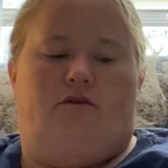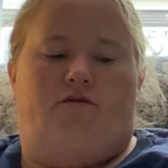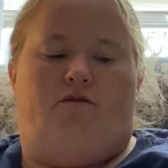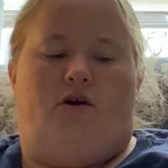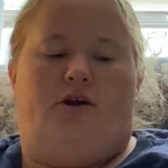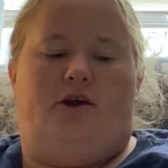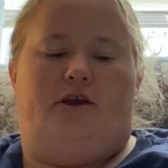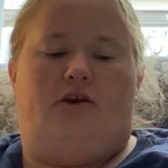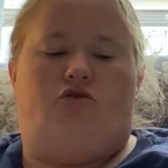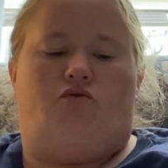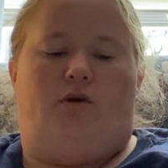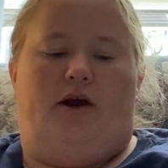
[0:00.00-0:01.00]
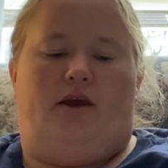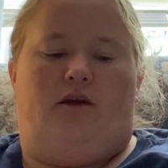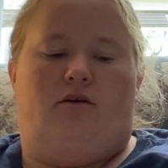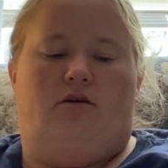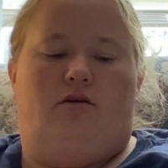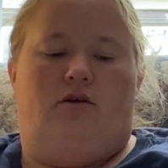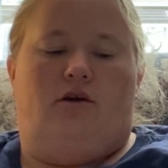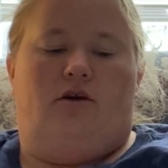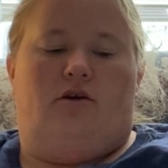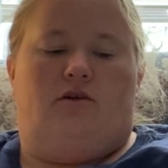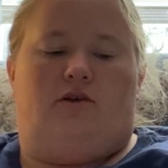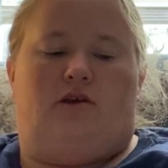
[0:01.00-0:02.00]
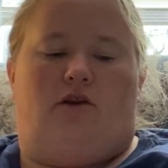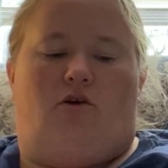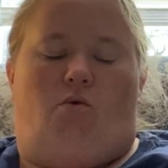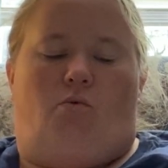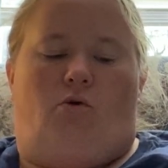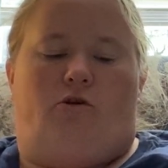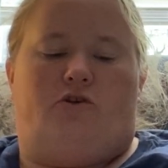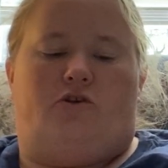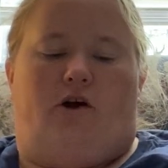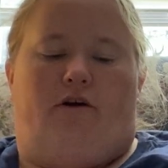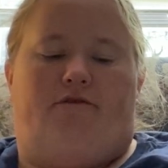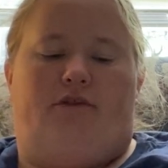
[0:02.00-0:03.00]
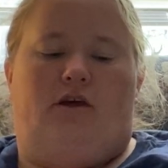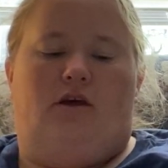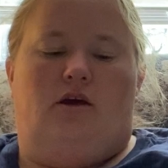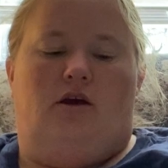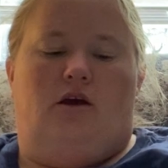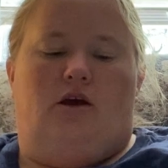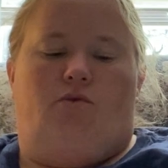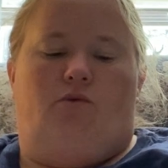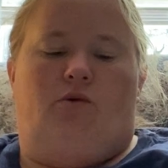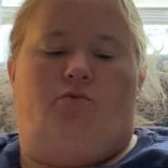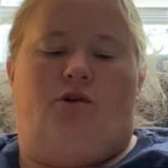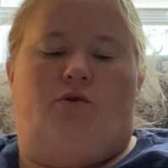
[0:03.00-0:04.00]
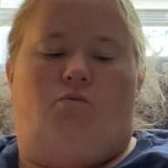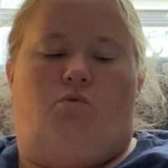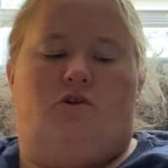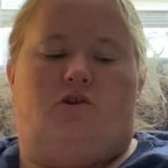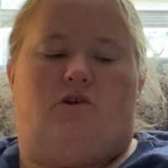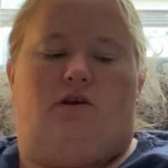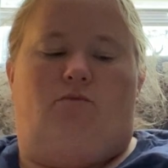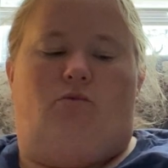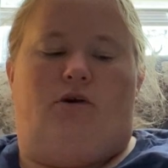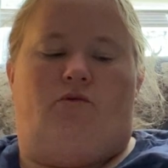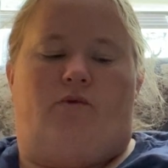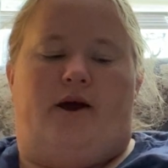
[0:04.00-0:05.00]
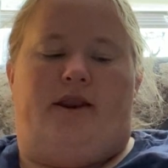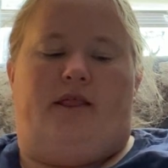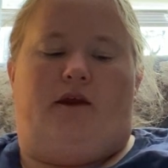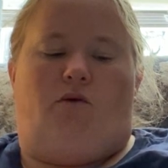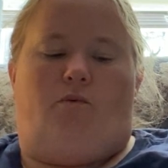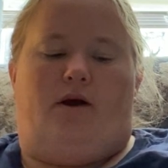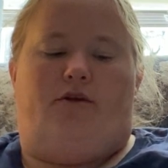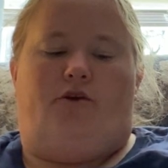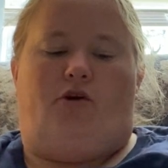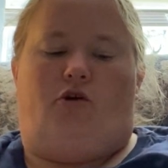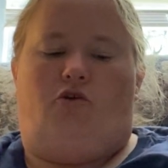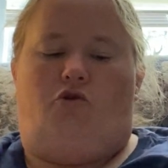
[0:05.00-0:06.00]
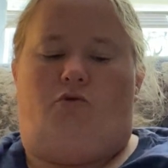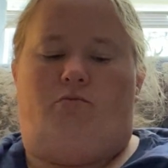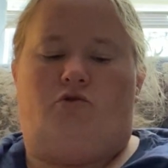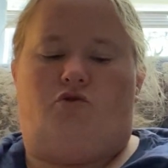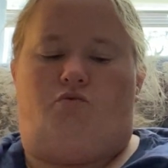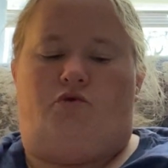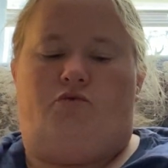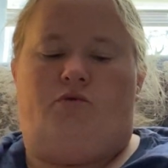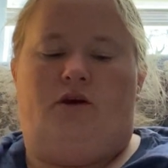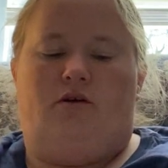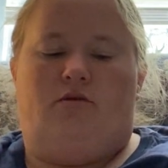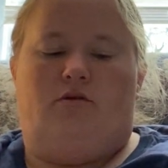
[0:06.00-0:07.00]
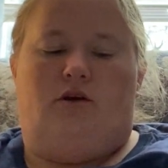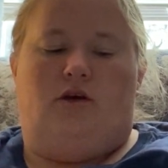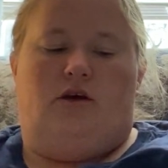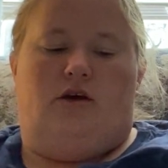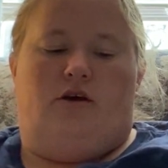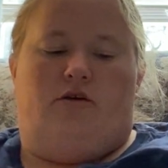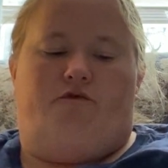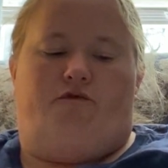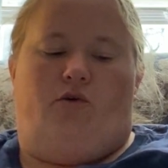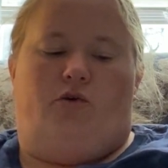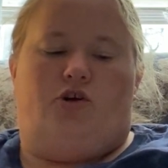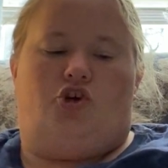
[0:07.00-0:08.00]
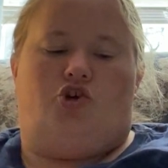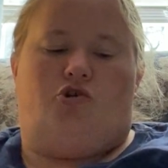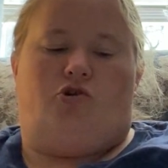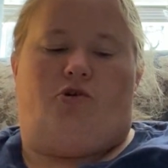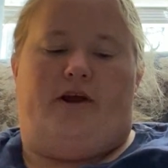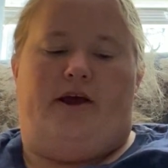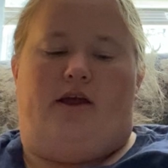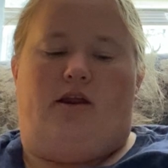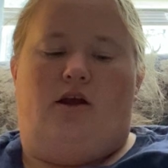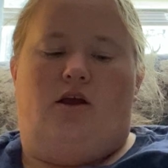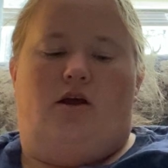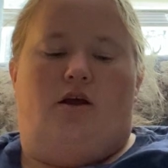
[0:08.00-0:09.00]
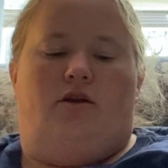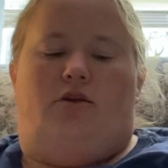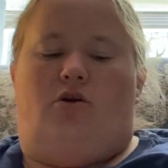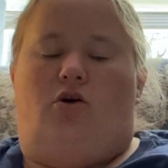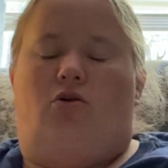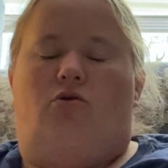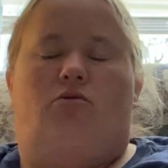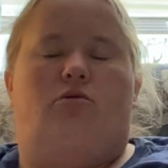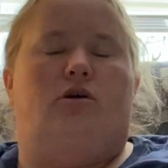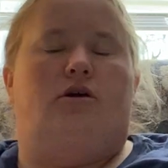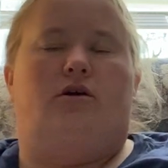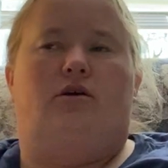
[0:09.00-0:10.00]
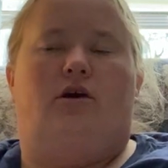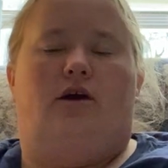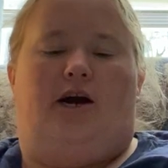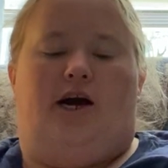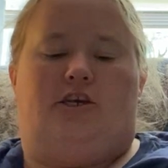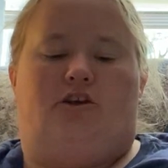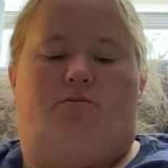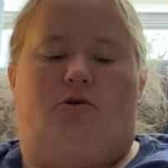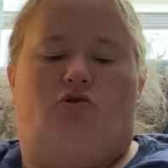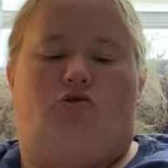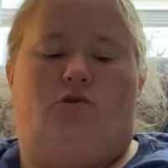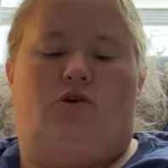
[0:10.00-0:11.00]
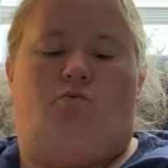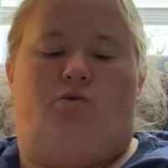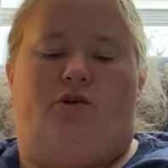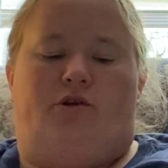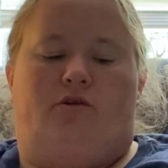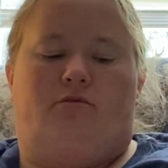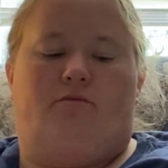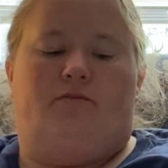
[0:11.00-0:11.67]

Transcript: Fauna is right, said Aurora softly. We wouldn't want someone rattling around in our homes, would we? Flora shook her head. No, I suppose we wouldn't.